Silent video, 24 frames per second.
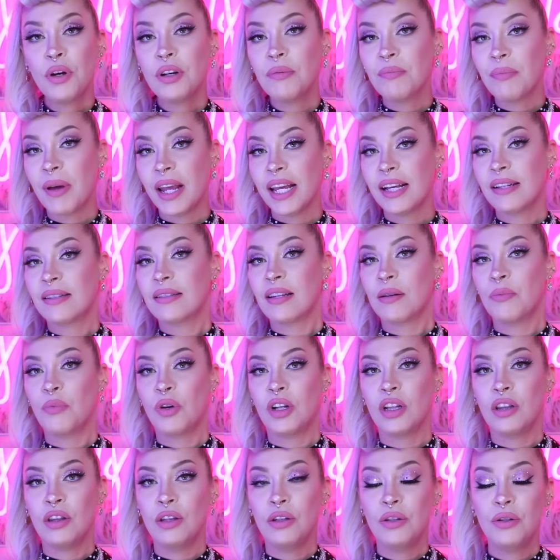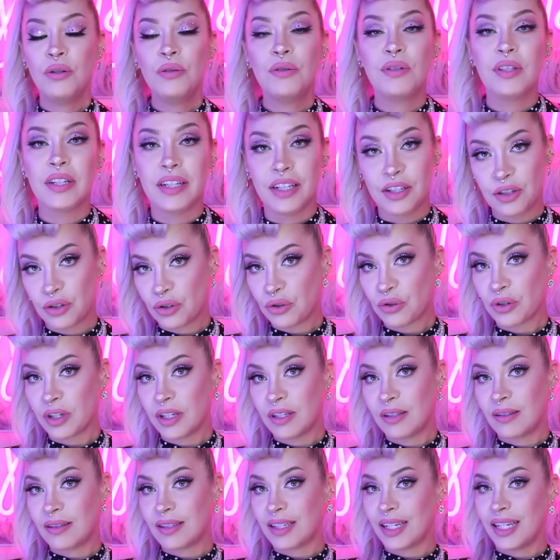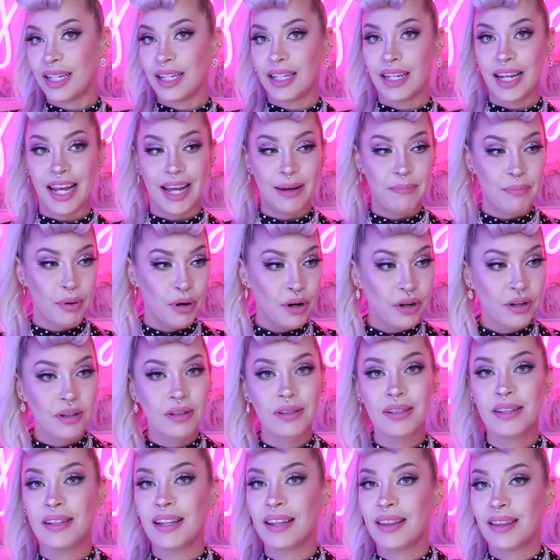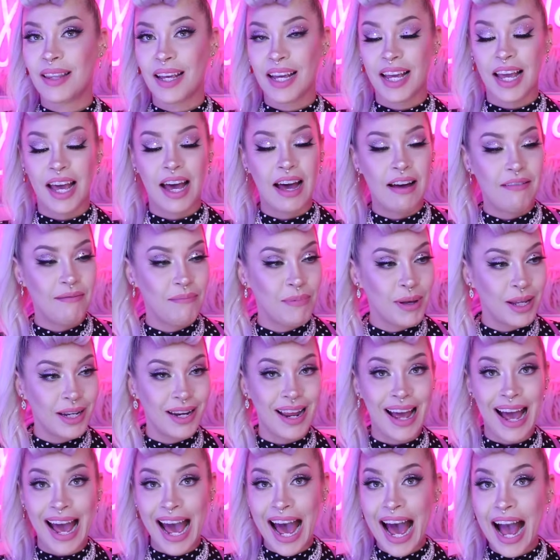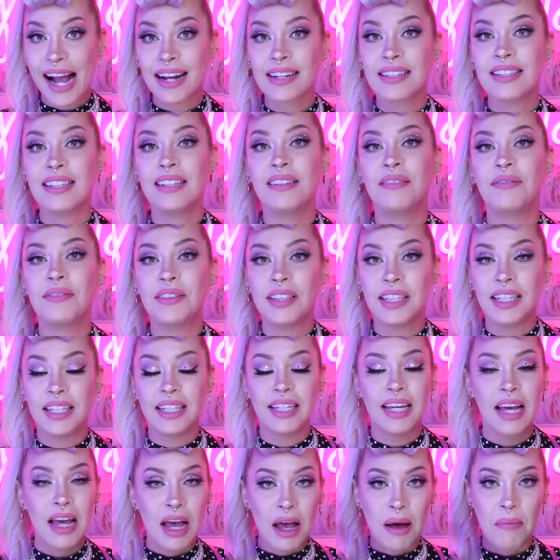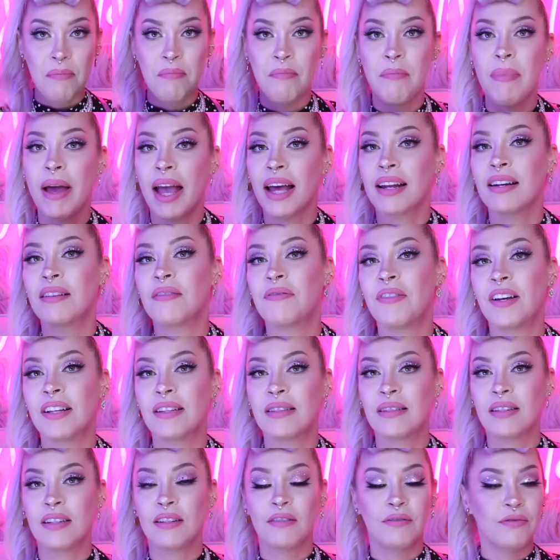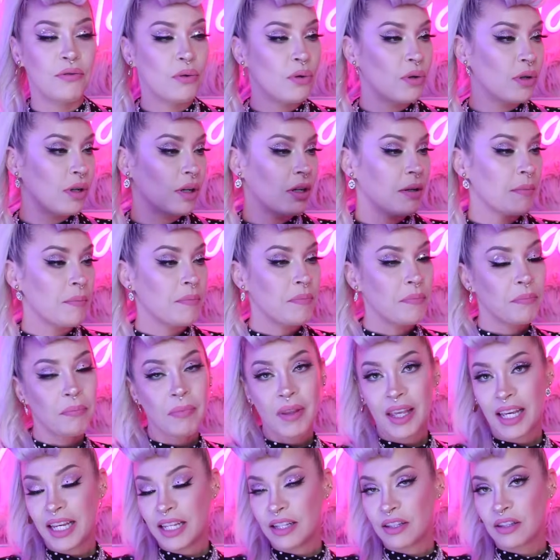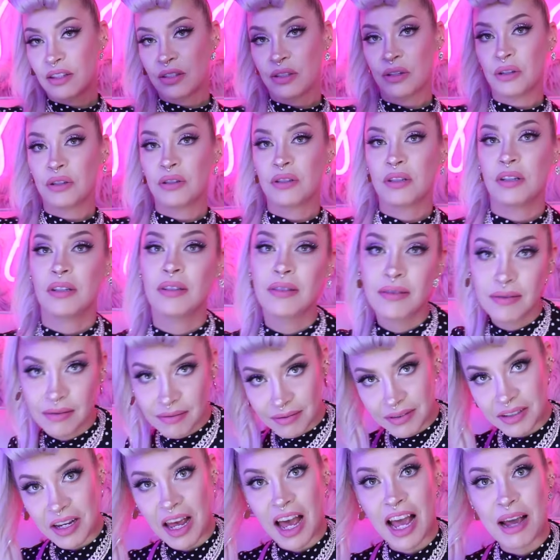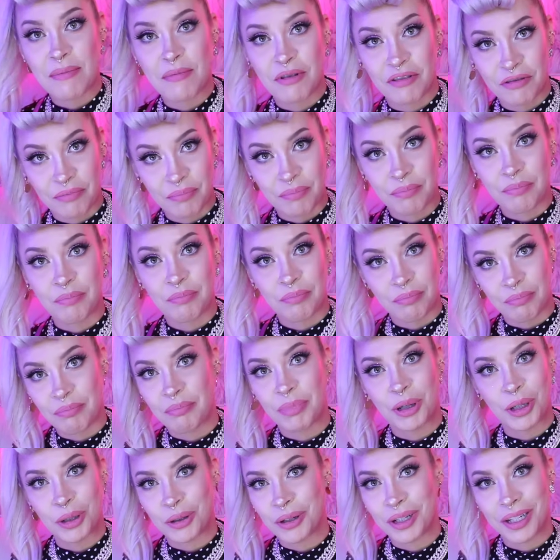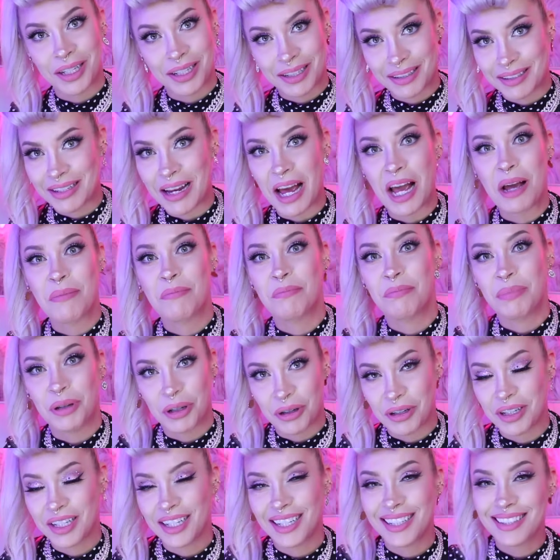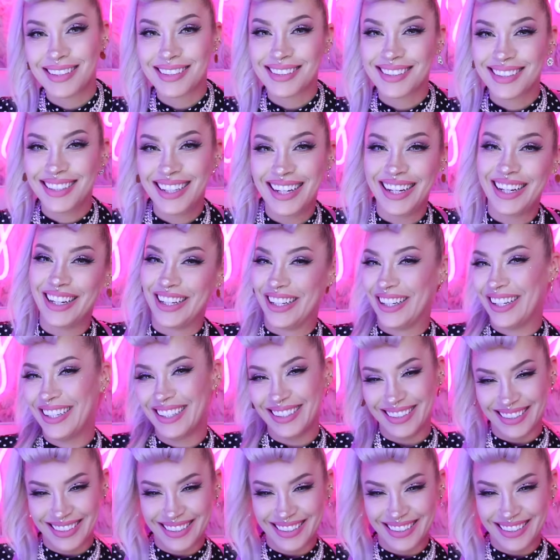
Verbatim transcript: would make someone lose interest in a person that they have been actively manifesting for, insert time period here?